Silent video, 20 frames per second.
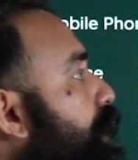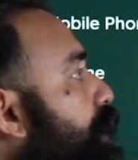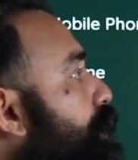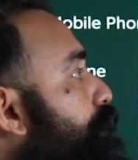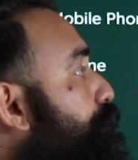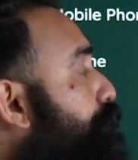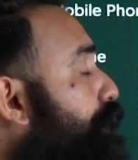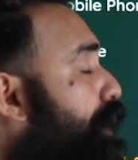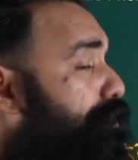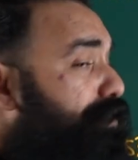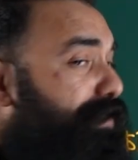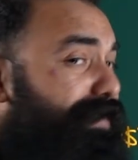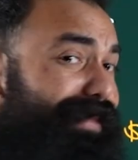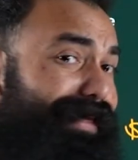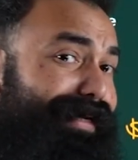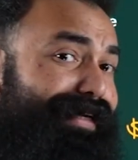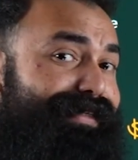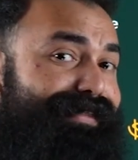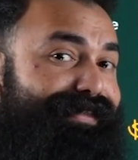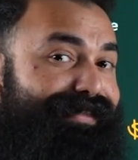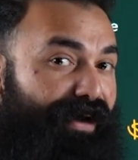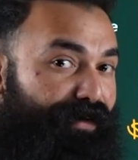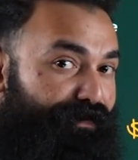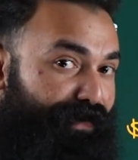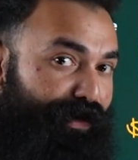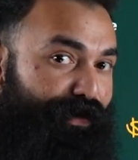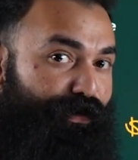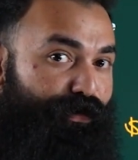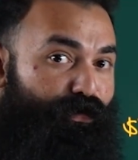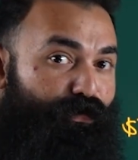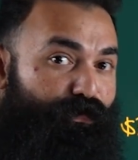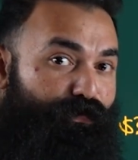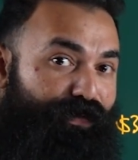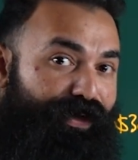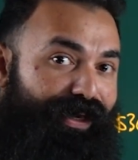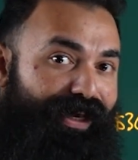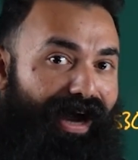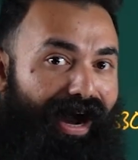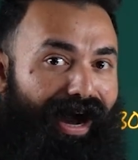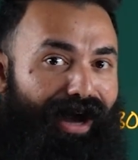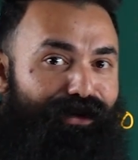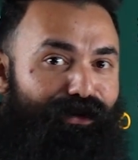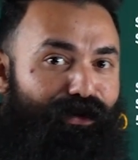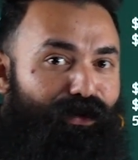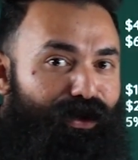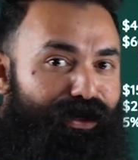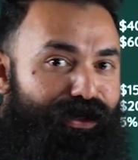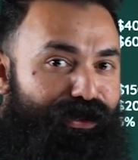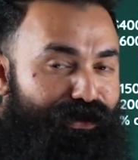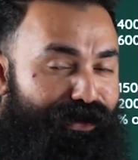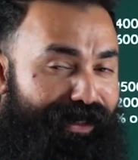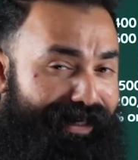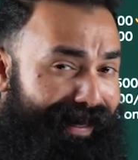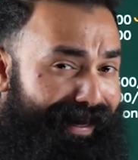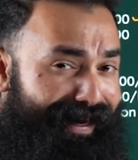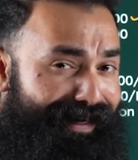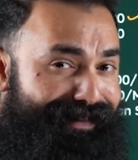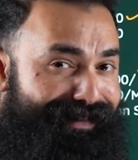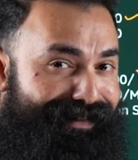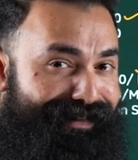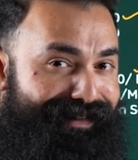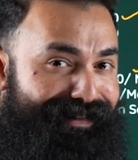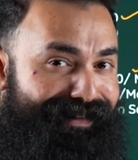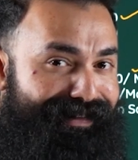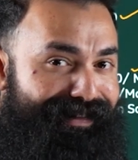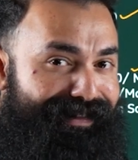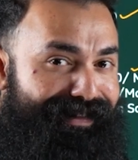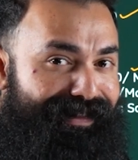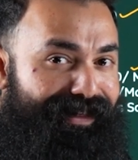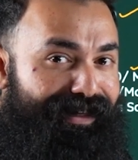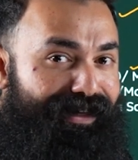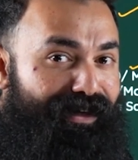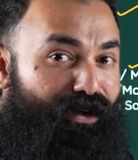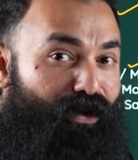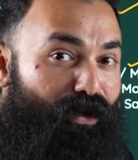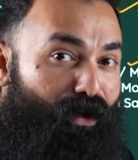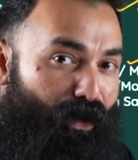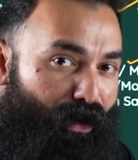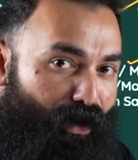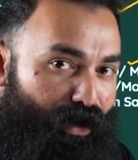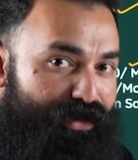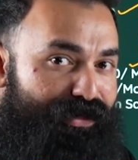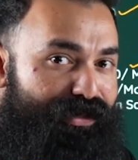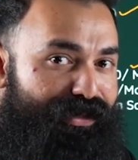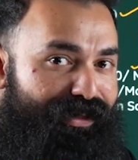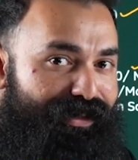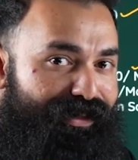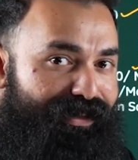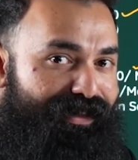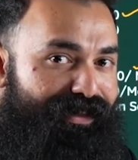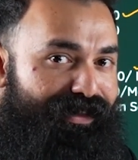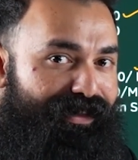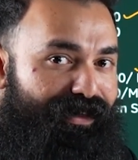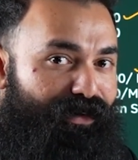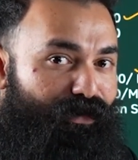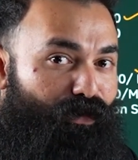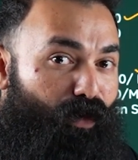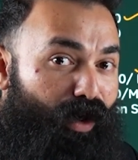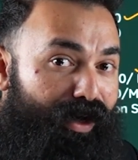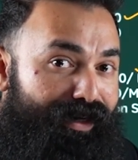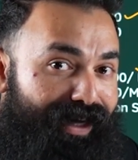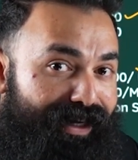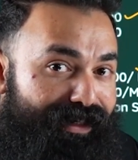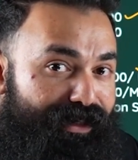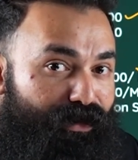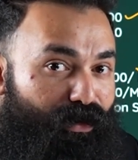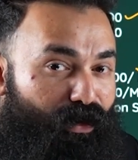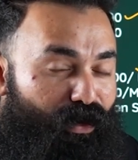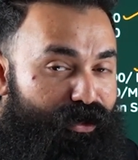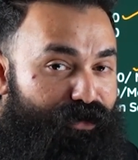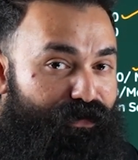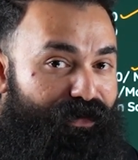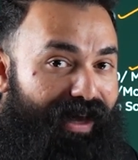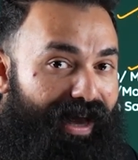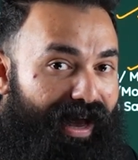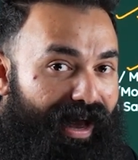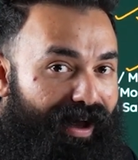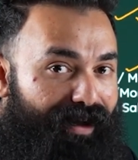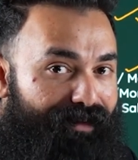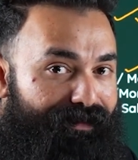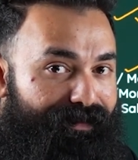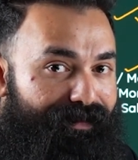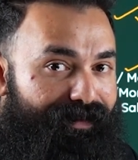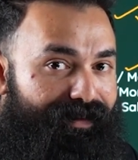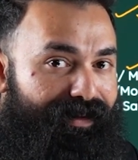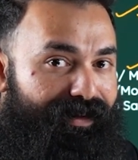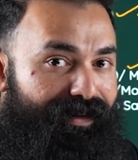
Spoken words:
From this revenue, we are going to deduct cost. What are the costs we have?